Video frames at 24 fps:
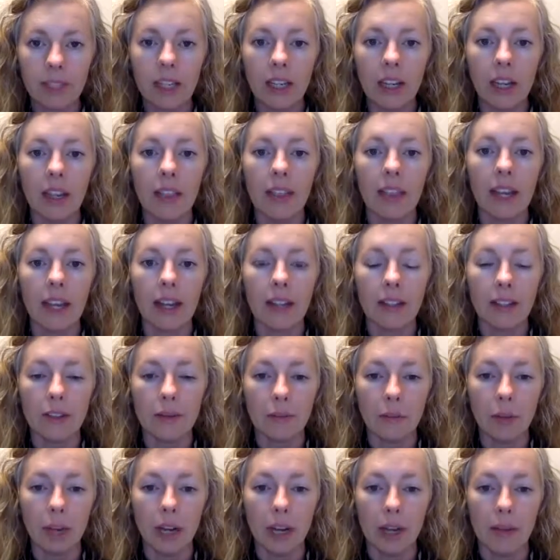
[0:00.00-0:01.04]
And that is
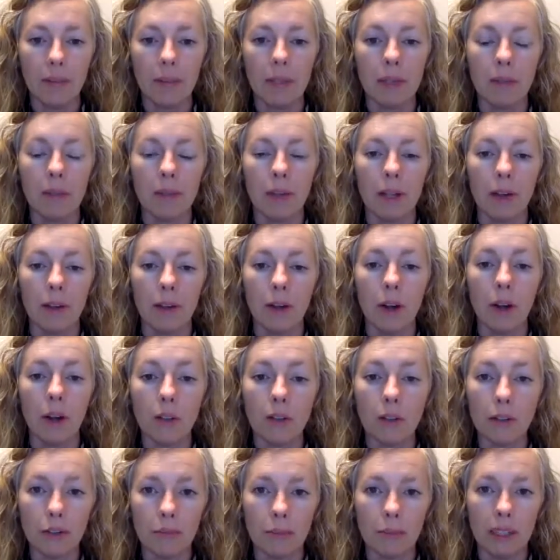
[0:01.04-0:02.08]
why people are
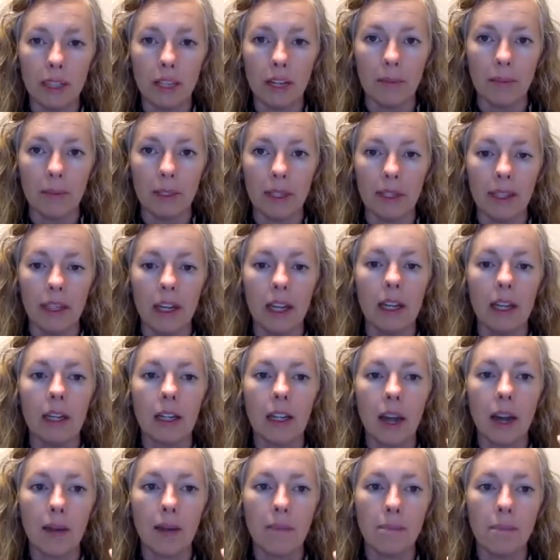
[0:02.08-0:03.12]
also becoming
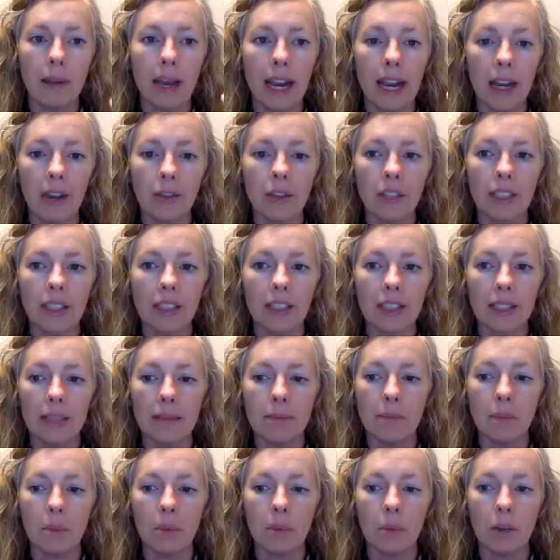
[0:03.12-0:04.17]
compoundedly
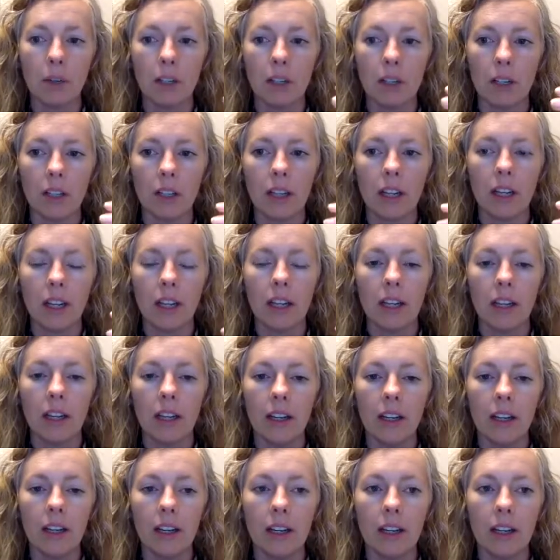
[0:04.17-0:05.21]
more
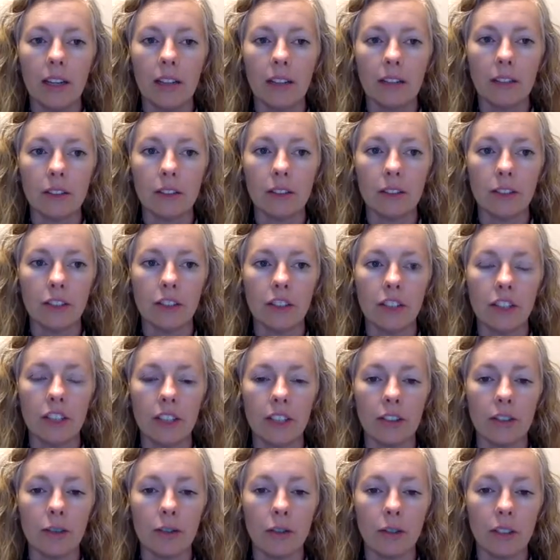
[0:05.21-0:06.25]
allergic,
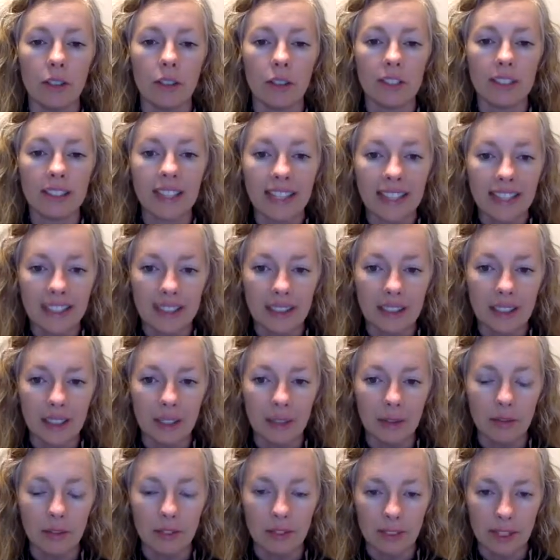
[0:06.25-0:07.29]
or
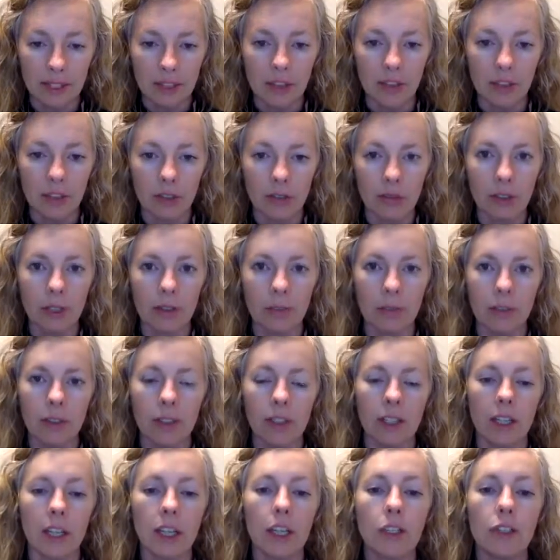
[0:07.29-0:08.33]
sensitive is actually the right word,
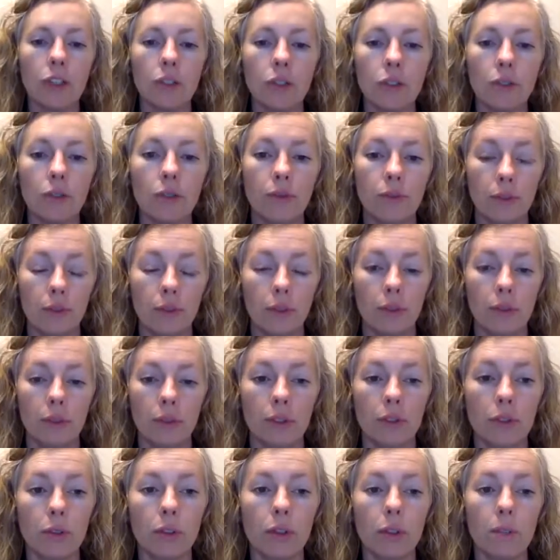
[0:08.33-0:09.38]
to foods,
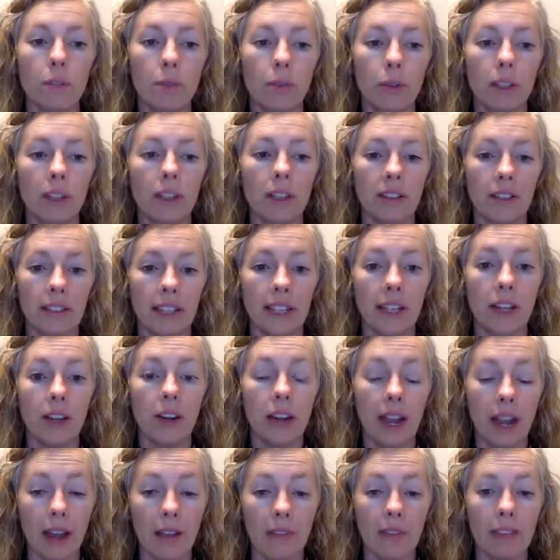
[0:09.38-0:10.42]
to the point that they are
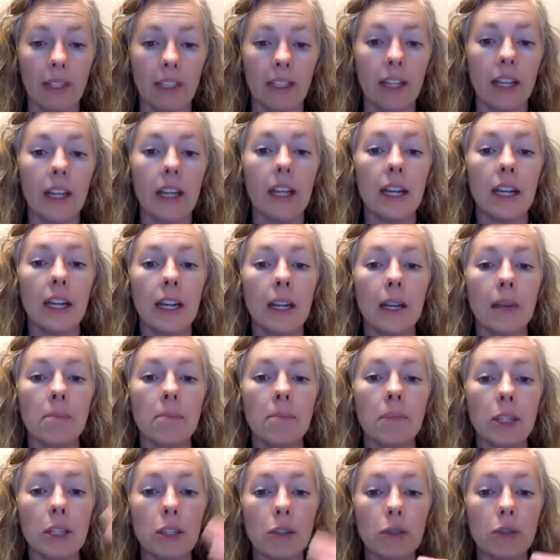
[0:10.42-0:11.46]
having
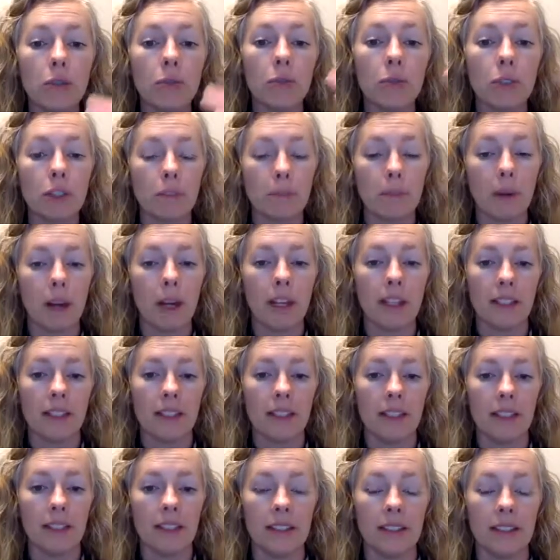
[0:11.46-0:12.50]
immune
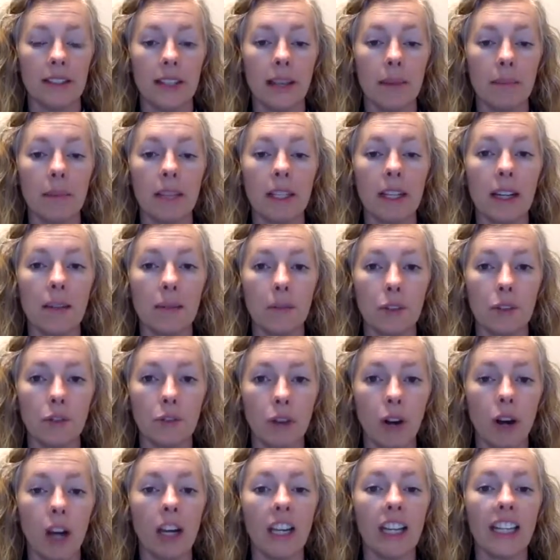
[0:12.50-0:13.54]
responses that become
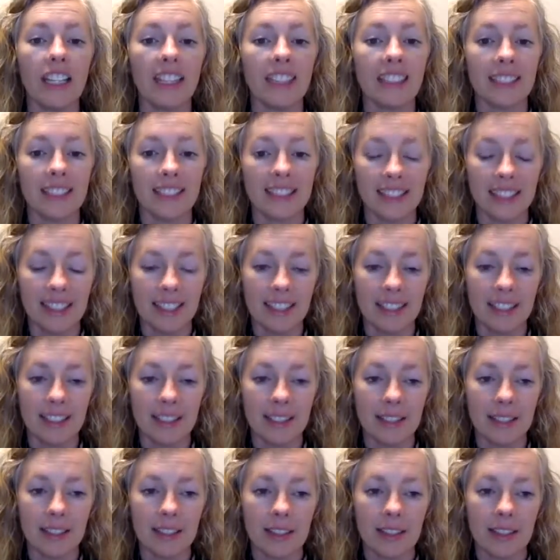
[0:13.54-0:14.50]
chronic disease.